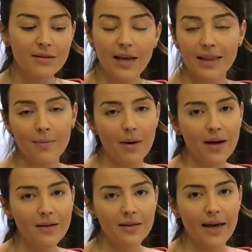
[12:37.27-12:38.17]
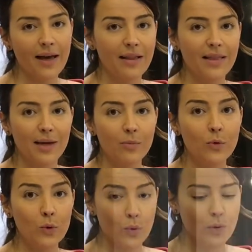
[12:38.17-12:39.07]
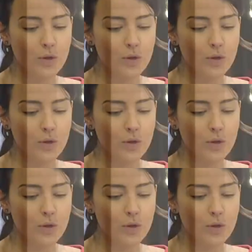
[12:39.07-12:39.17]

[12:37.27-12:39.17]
take them out and let them cool.